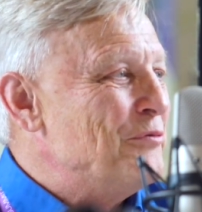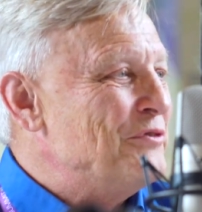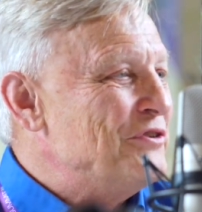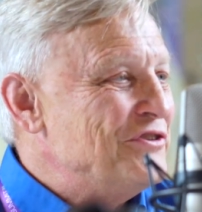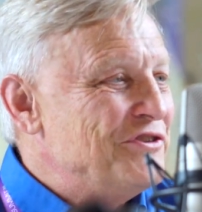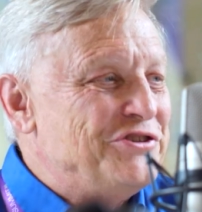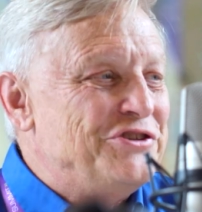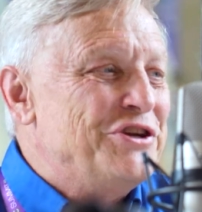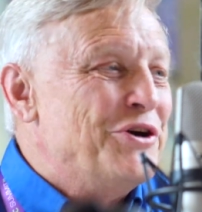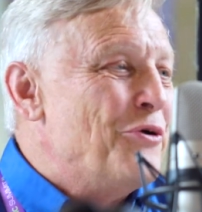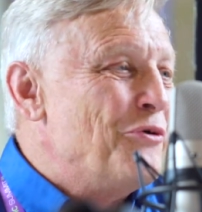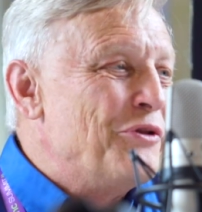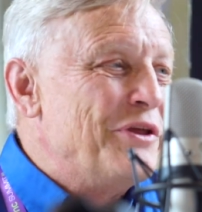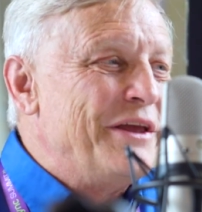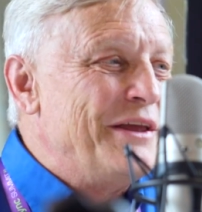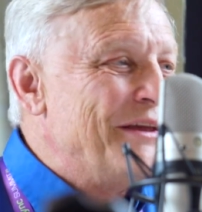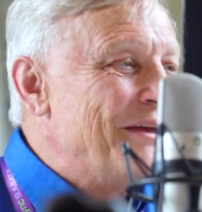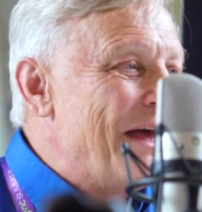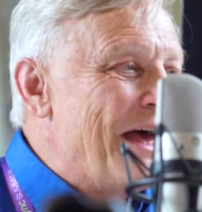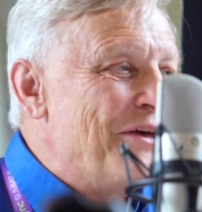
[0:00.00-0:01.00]
she
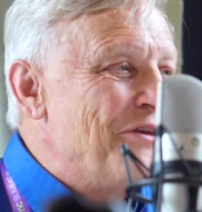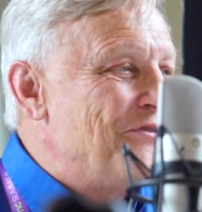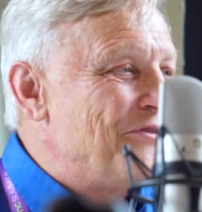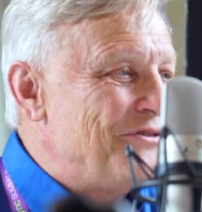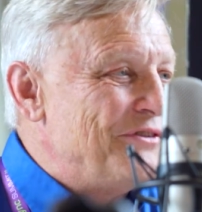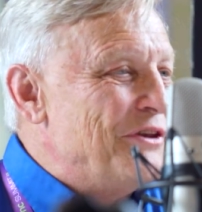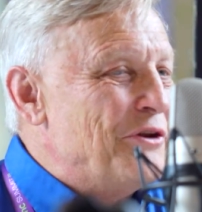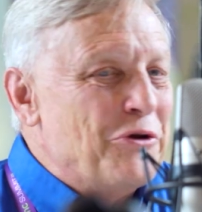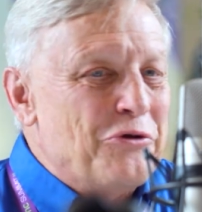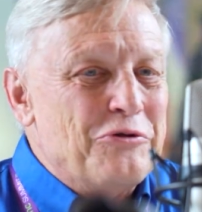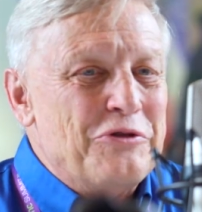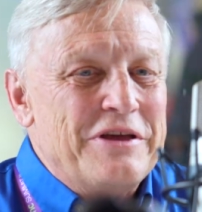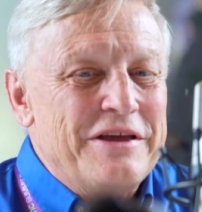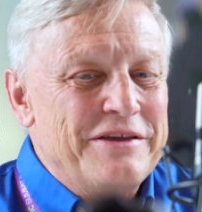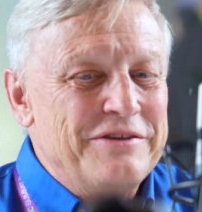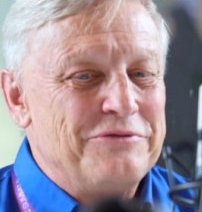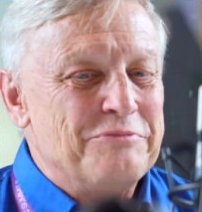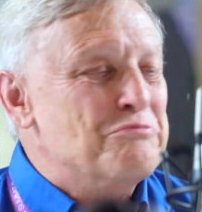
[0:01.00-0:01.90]
only has, these